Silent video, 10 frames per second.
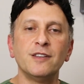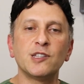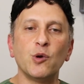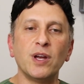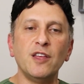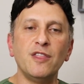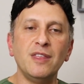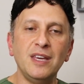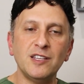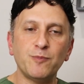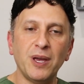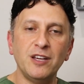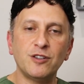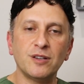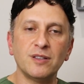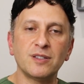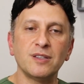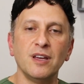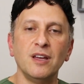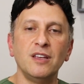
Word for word: So in these patients,